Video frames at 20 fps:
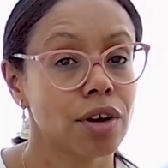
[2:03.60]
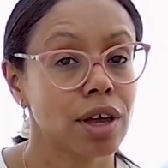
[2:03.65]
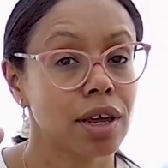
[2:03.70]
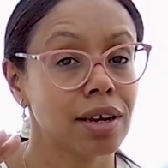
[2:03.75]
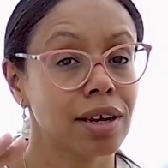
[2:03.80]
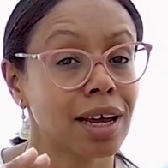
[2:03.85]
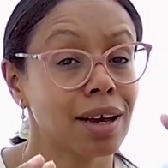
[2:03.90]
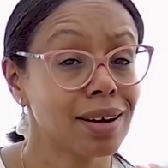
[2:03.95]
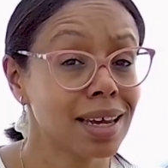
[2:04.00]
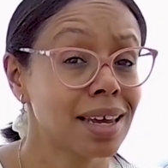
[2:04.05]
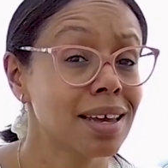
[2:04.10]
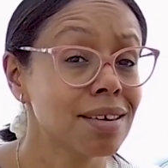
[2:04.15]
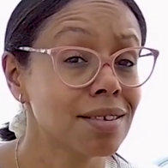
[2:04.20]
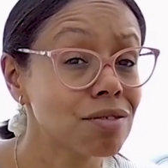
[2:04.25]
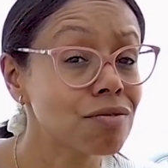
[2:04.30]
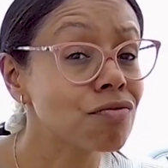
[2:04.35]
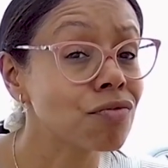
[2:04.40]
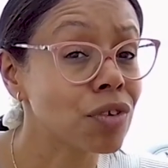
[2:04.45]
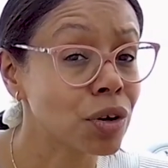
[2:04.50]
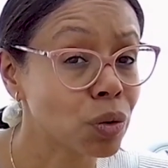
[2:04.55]
Now, here's
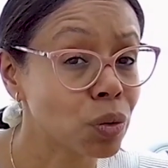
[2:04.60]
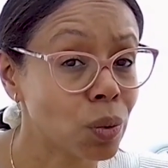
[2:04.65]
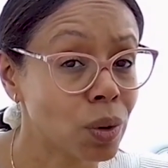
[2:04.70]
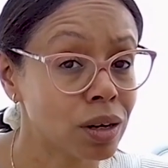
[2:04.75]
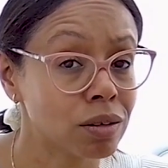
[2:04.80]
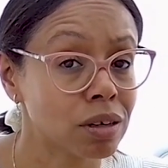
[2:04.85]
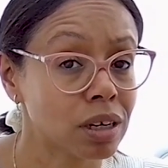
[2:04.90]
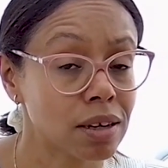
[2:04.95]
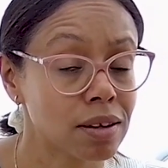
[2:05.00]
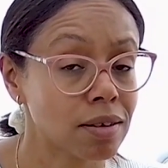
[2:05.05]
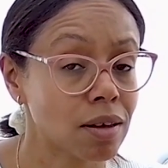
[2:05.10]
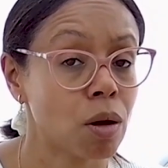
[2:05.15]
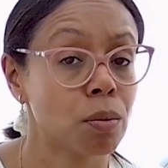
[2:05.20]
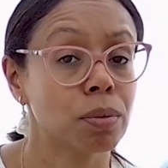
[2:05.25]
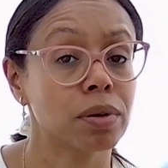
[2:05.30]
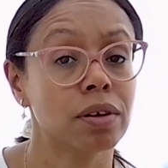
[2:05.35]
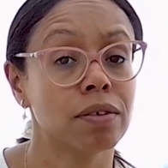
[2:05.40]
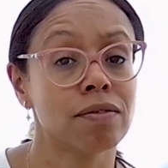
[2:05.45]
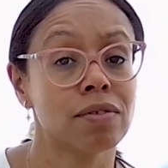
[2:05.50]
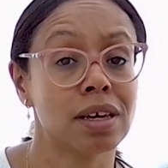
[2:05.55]
a real world
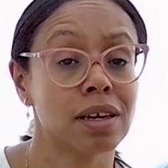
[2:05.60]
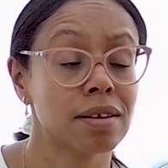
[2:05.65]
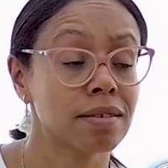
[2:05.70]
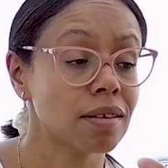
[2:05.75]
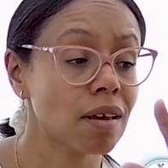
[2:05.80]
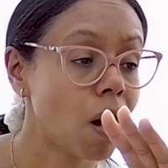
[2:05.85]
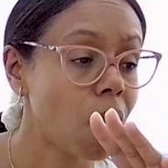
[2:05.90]
example of this.